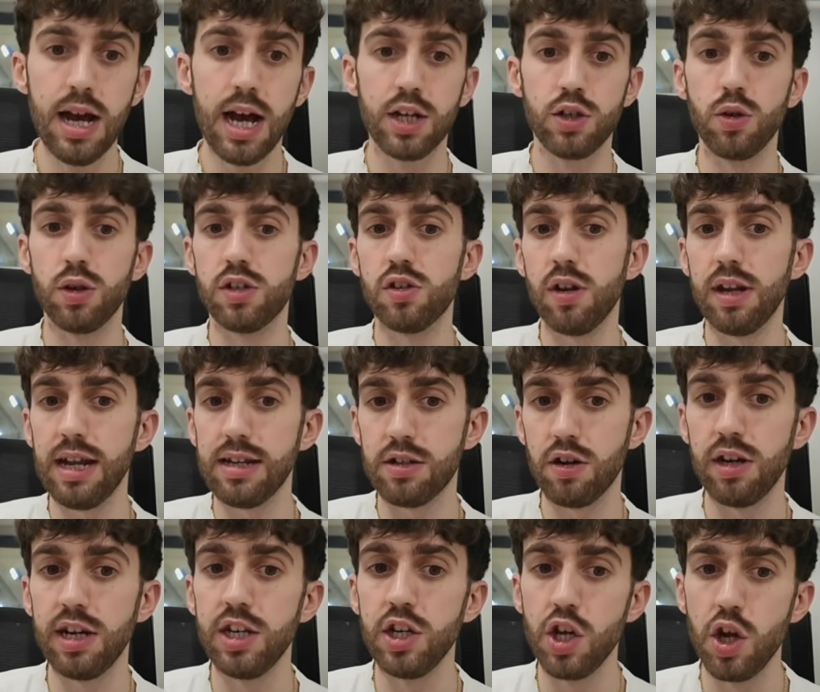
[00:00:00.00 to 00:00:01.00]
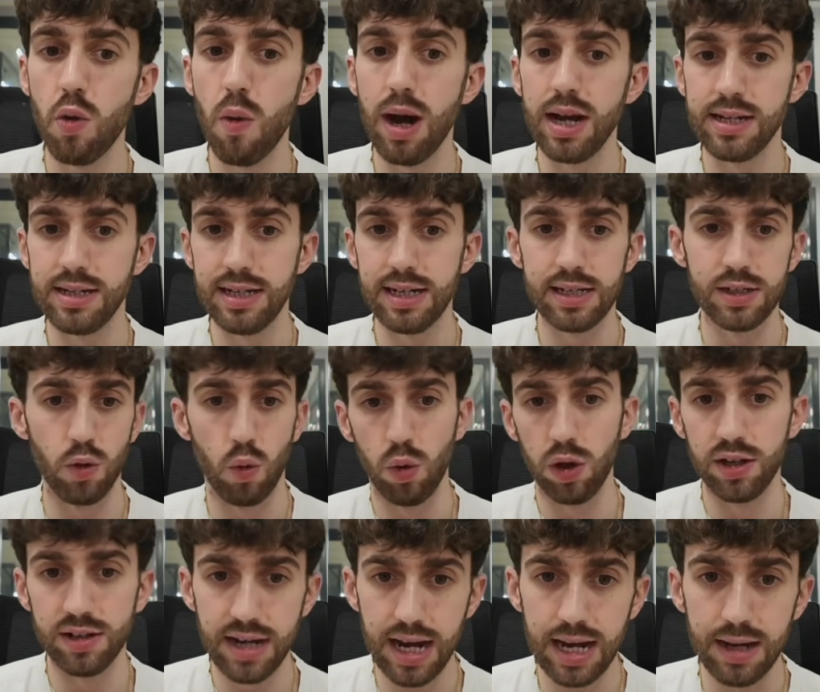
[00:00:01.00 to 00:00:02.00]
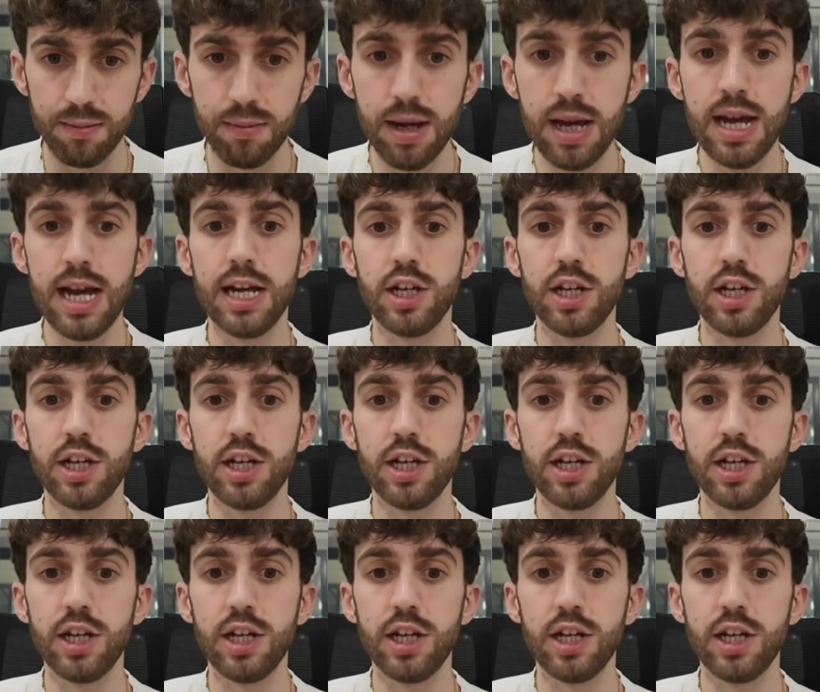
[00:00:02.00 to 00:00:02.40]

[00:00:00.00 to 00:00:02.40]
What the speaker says: And so it's not necessarily new ideas all the time,